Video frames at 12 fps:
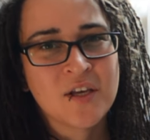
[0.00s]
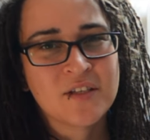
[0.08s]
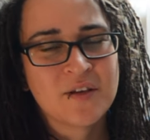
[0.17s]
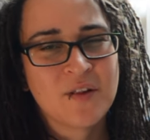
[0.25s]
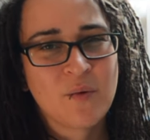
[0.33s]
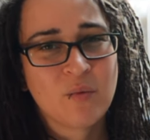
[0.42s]

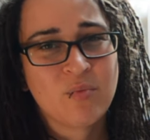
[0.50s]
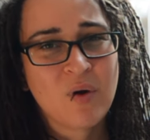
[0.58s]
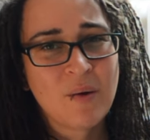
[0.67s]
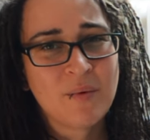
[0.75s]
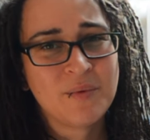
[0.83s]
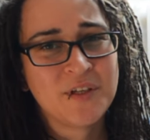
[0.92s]
so they were
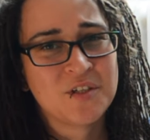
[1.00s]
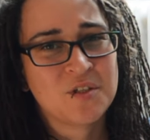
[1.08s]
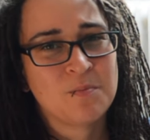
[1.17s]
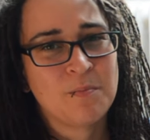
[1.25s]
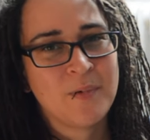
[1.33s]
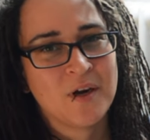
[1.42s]
probably
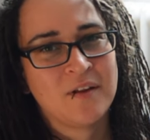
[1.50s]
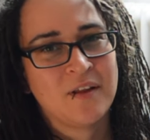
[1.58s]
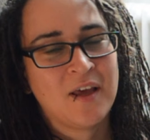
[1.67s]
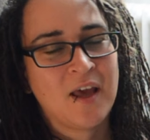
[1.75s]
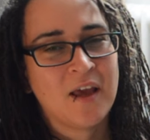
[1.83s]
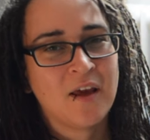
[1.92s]
just
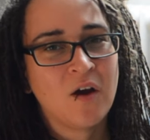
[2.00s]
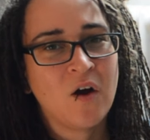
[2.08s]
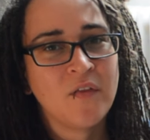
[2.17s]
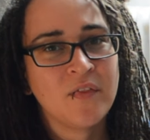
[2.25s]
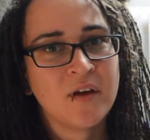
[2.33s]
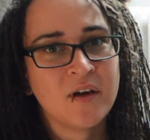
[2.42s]
barely hanging
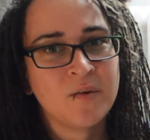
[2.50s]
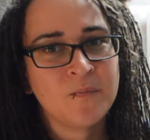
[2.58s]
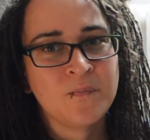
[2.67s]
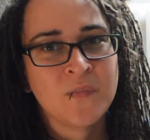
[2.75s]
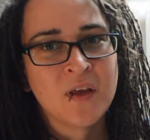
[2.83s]
on there.